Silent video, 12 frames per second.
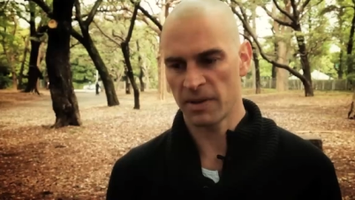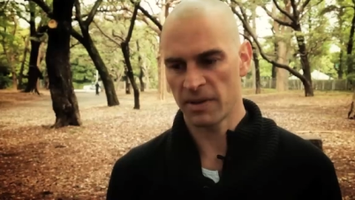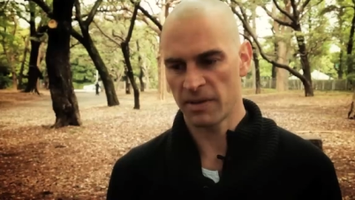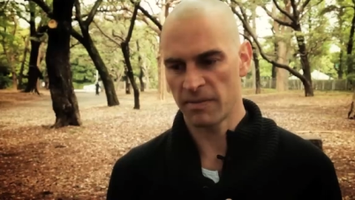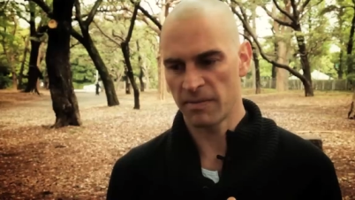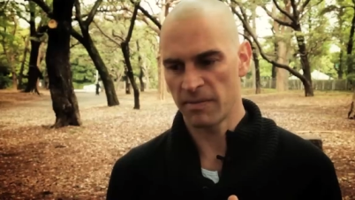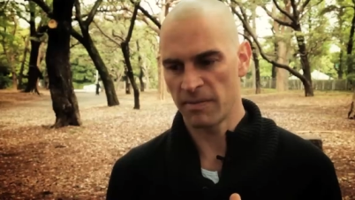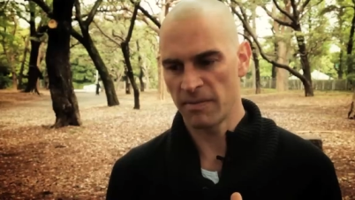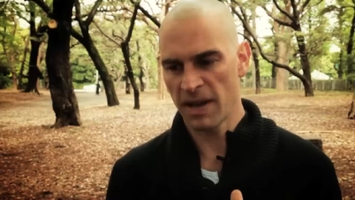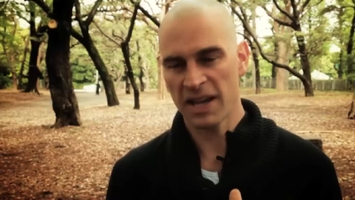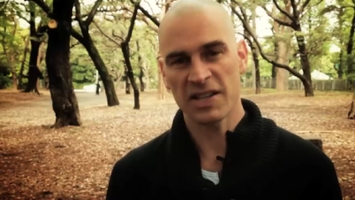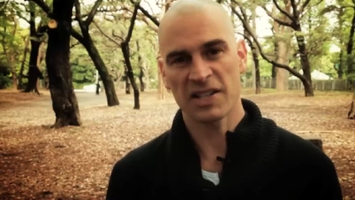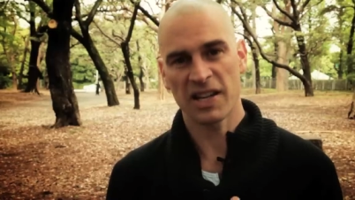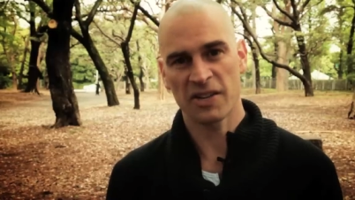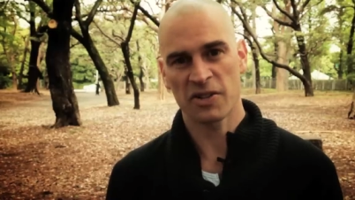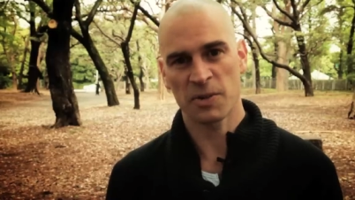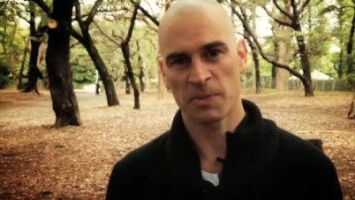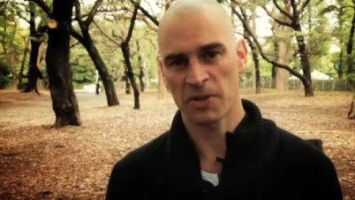a
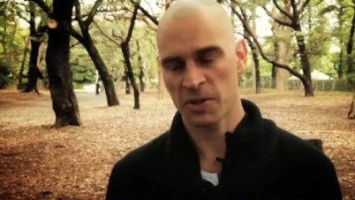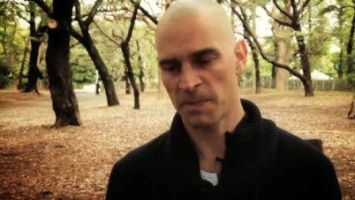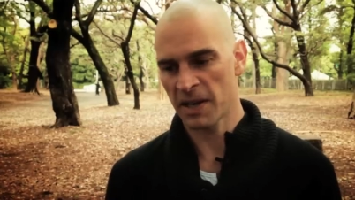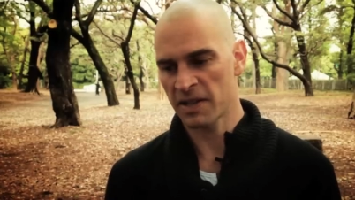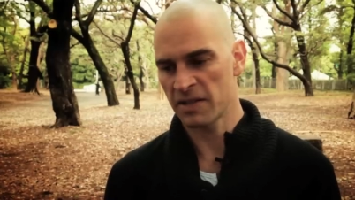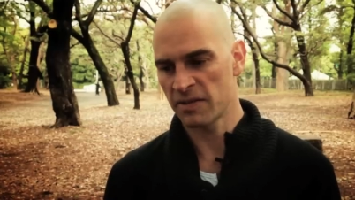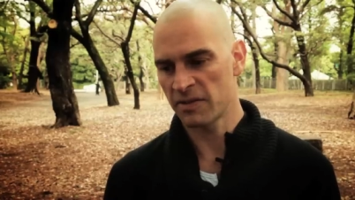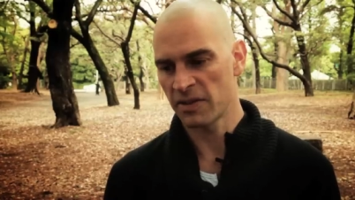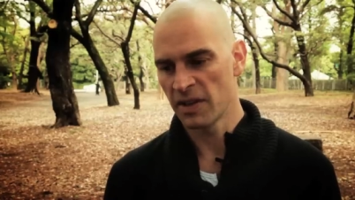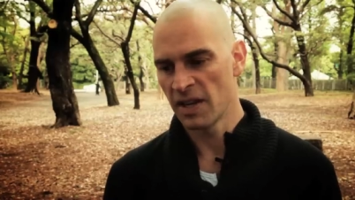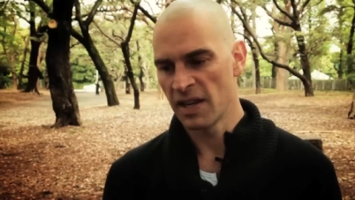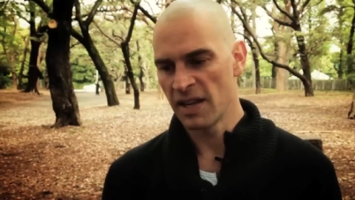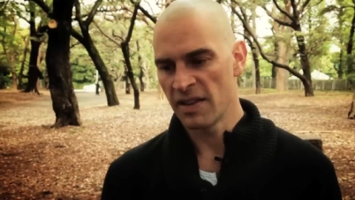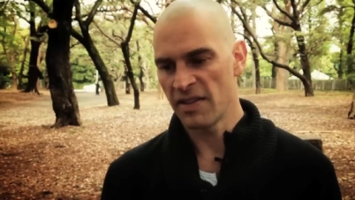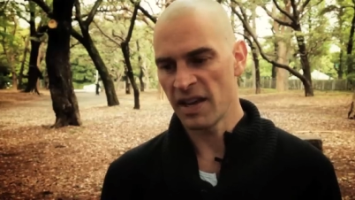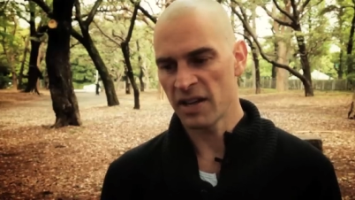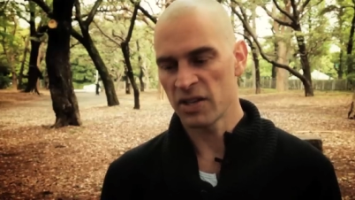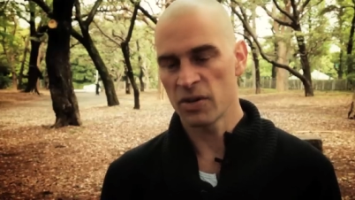meditator's perspective
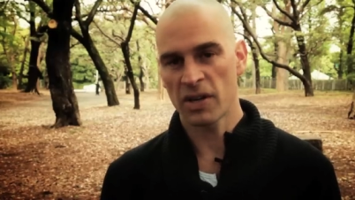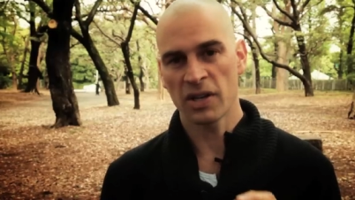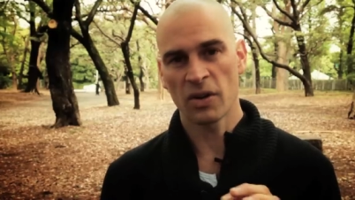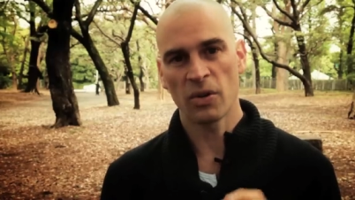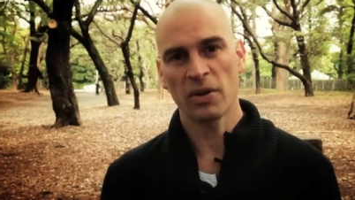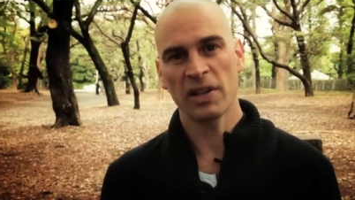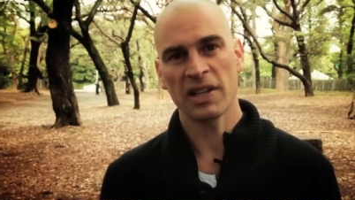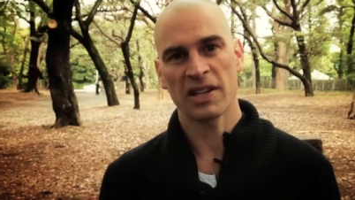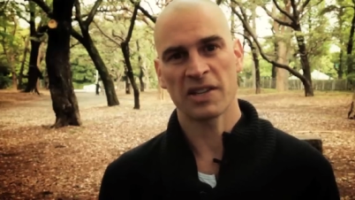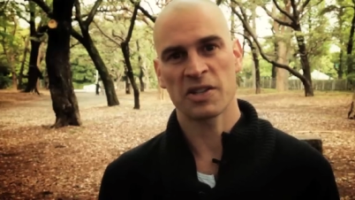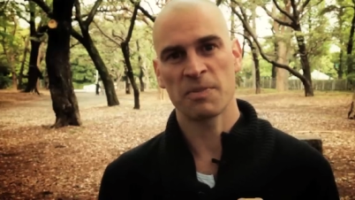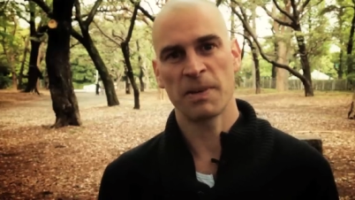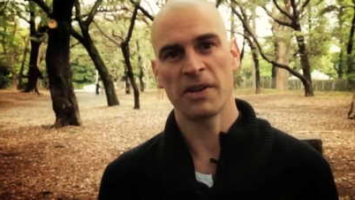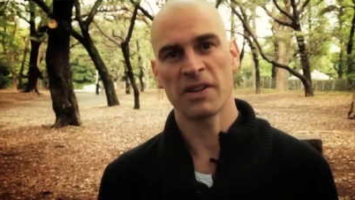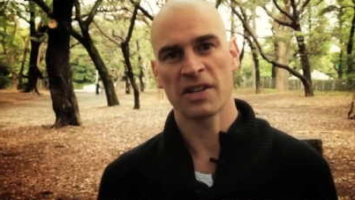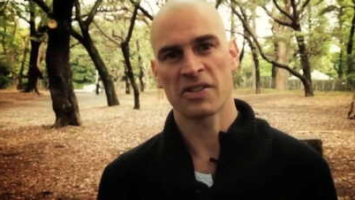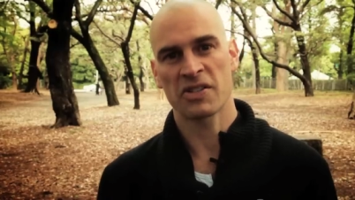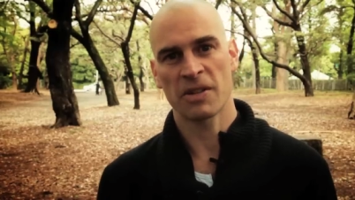that you can only
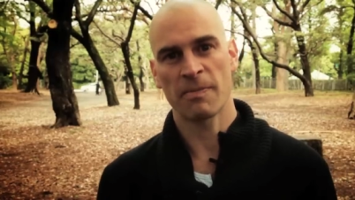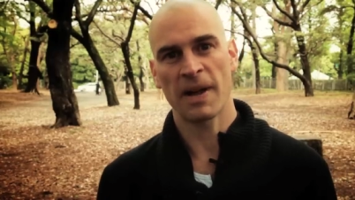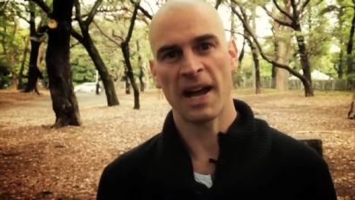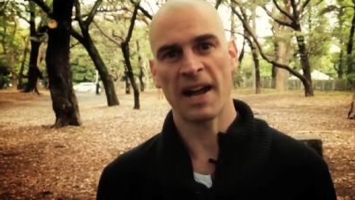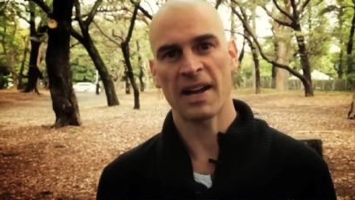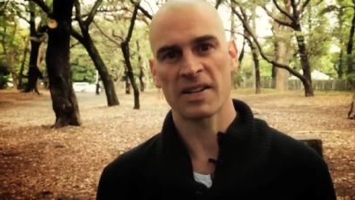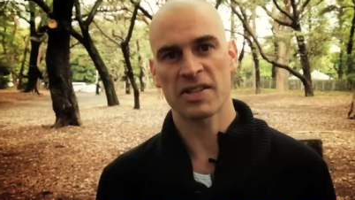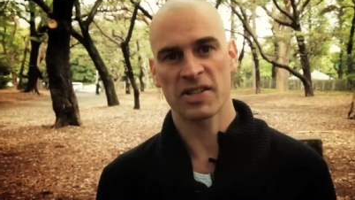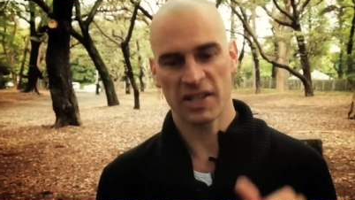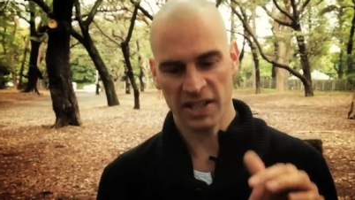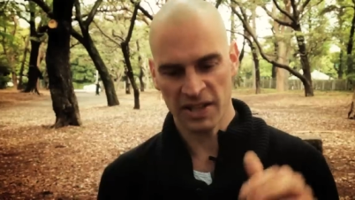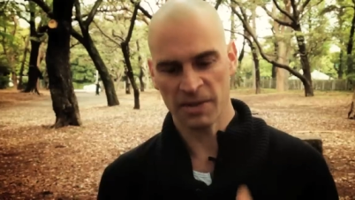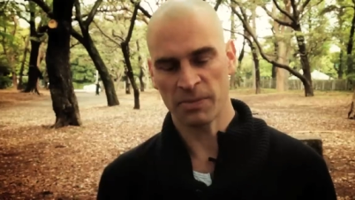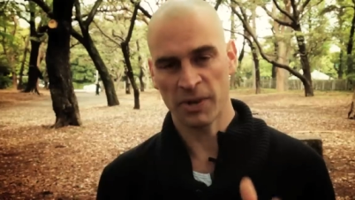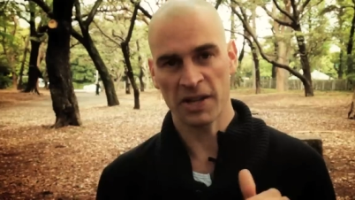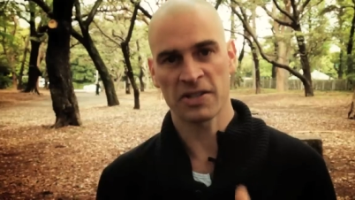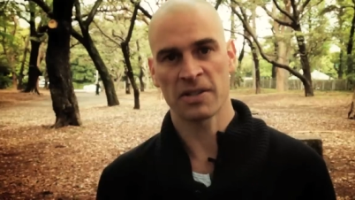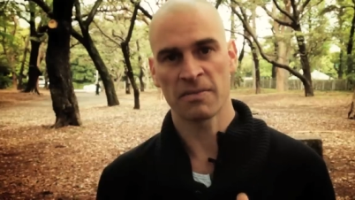experience the past in the
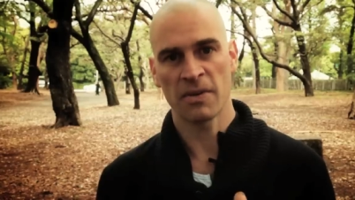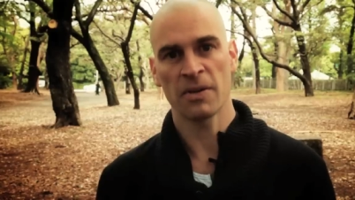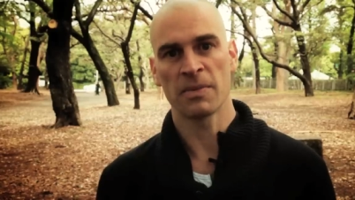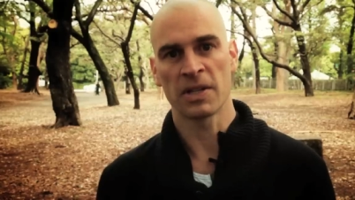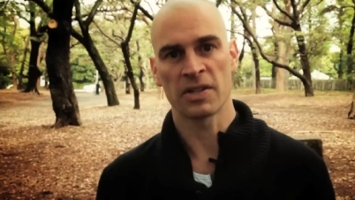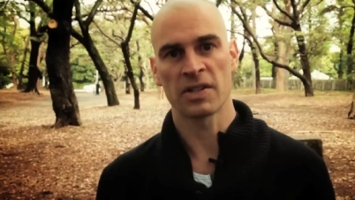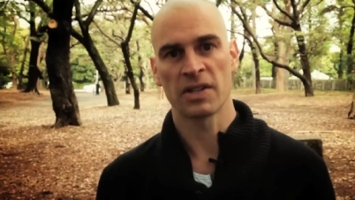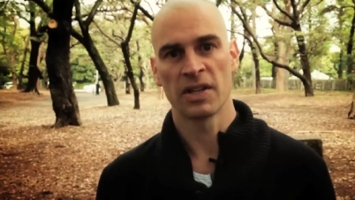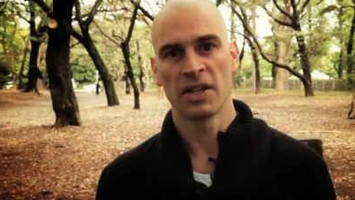present moment.